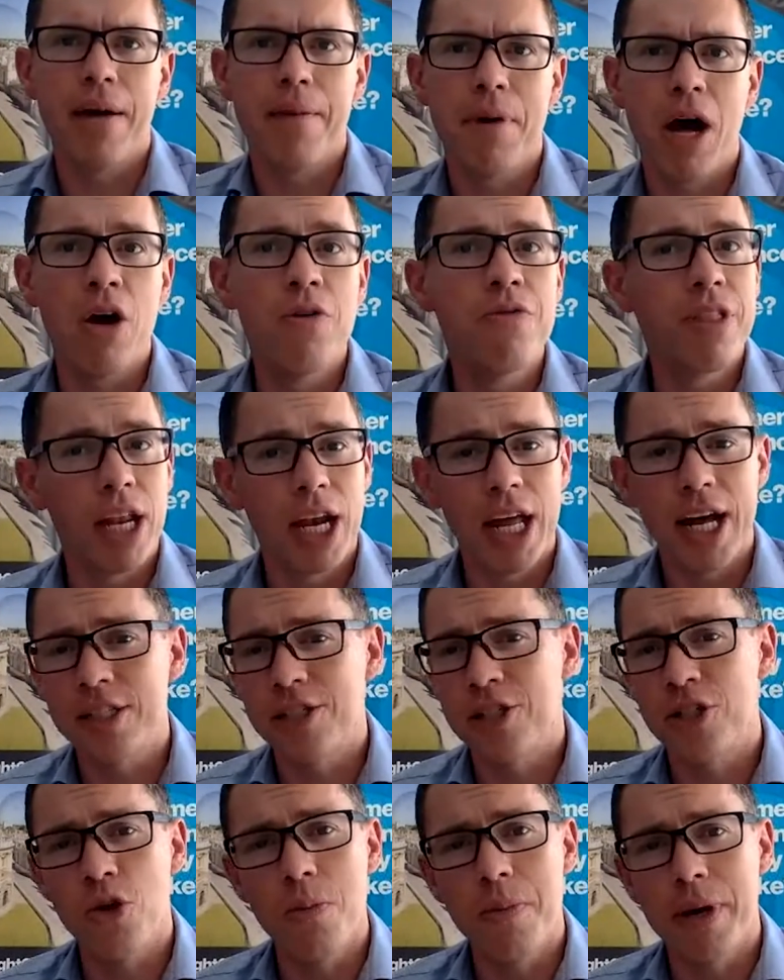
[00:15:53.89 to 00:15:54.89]
over the last
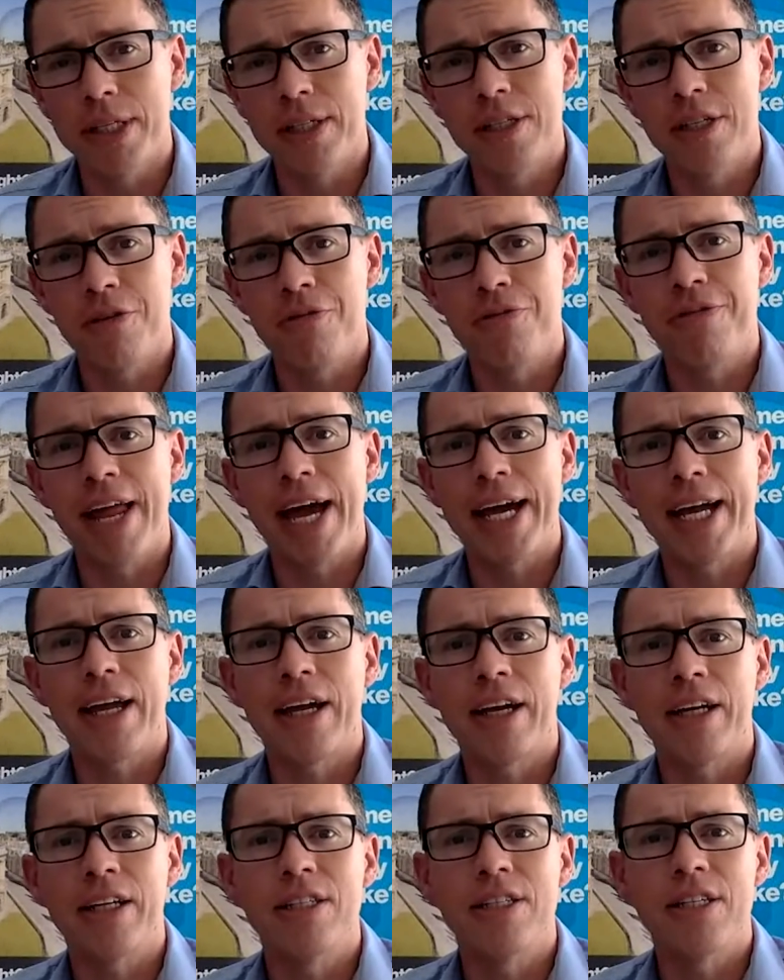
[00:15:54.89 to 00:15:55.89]
2 months to flag
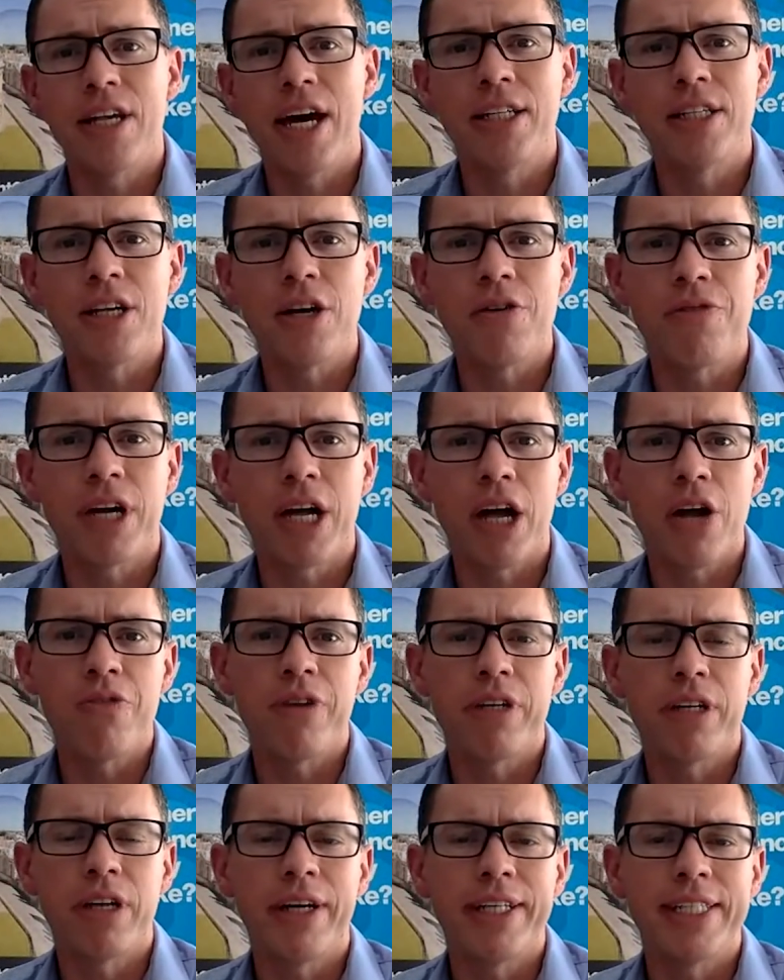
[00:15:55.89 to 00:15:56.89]
concerns over
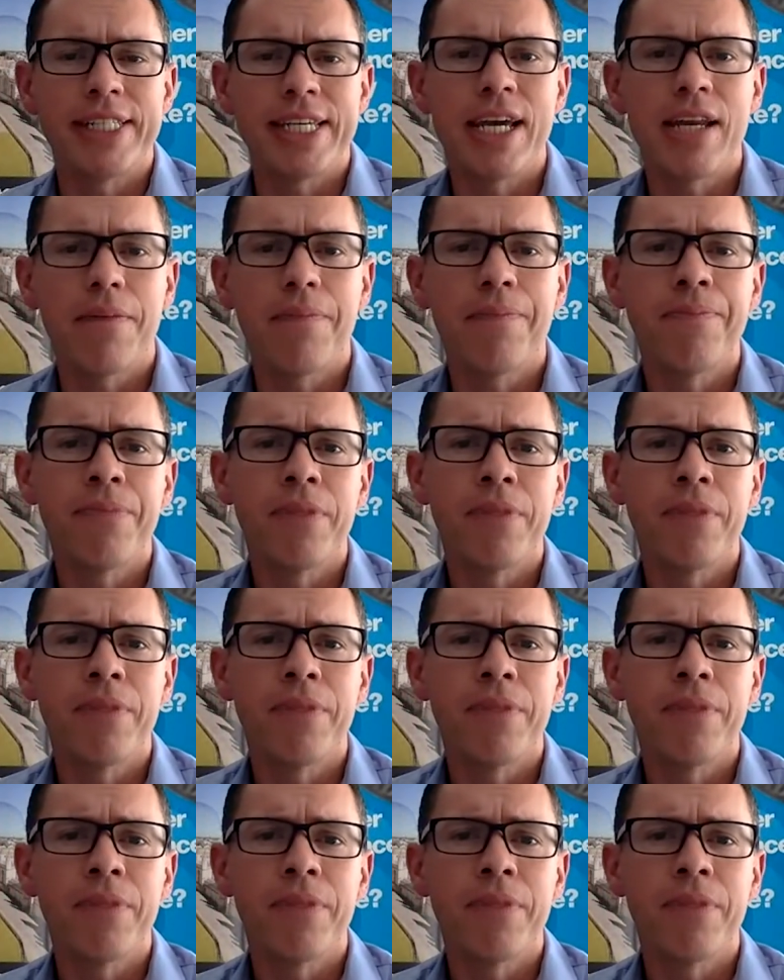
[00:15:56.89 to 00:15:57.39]
COVID-19.